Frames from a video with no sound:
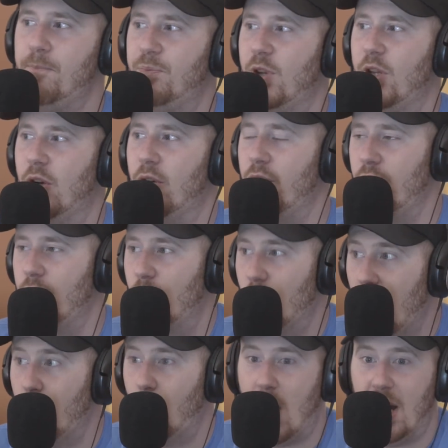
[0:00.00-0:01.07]
you know, you
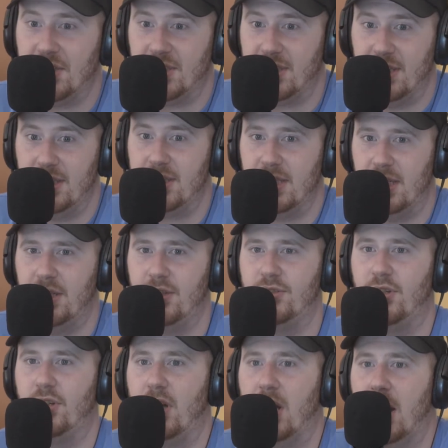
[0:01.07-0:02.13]
grow up watching these things,
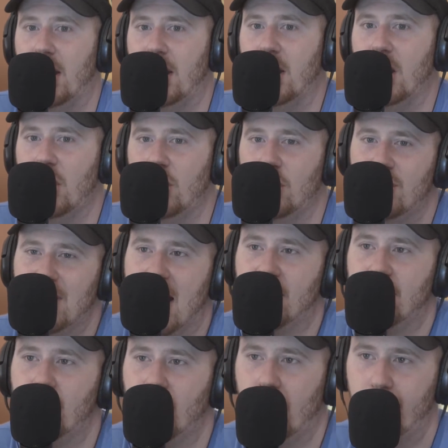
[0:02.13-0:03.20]
so you're like you're
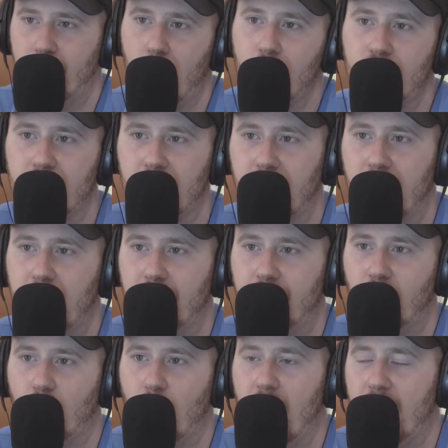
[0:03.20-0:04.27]
attached to it emotionally in a
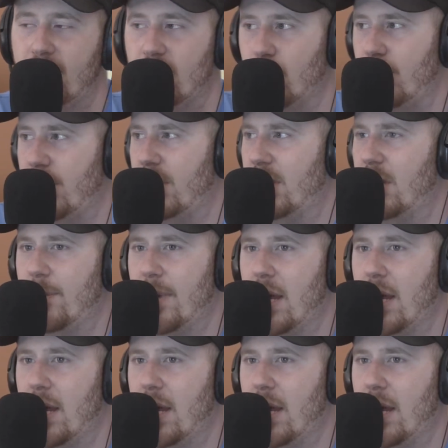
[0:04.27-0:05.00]
different yeah, way. So when you hear true.